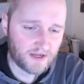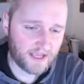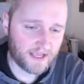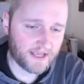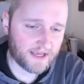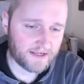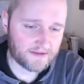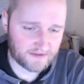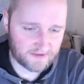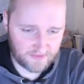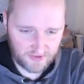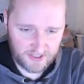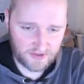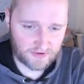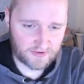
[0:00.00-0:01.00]
And
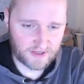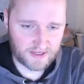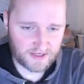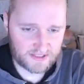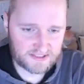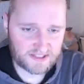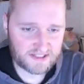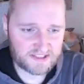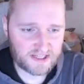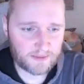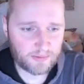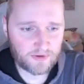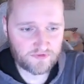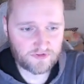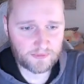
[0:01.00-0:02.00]
here is an
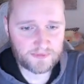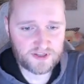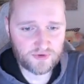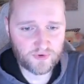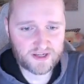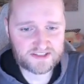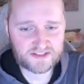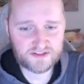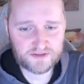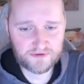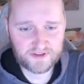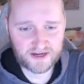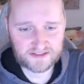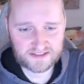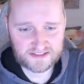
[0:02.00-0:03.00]
example from the US in
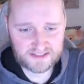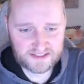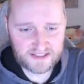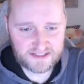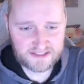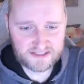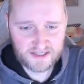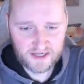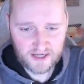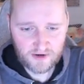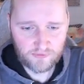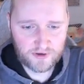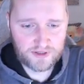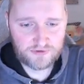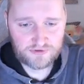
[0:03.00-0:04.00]
2006,
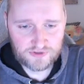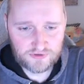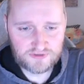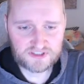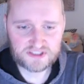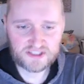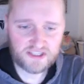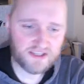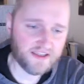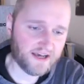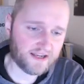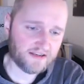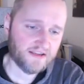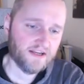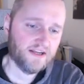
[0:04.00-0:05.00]
where you do see
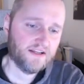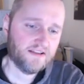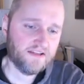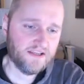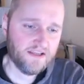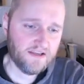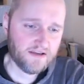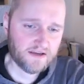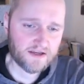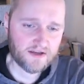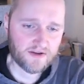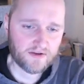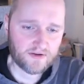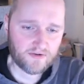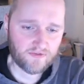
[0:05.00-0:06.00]
that the
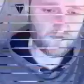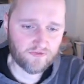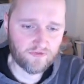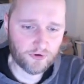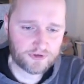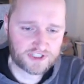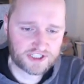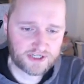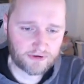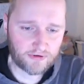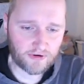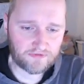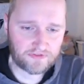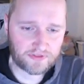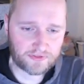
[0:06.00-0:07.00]
vote share
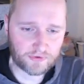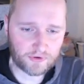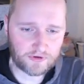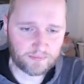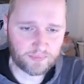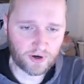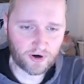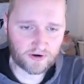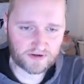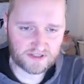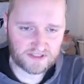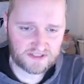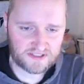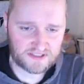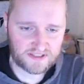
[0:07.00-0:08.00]
of third
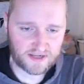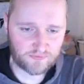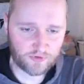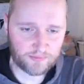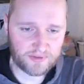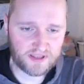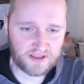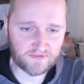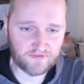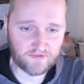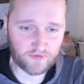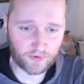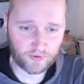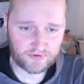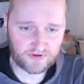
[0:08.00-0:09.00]
parties, that would be the
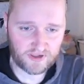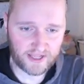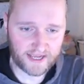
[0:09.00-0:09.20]
vertical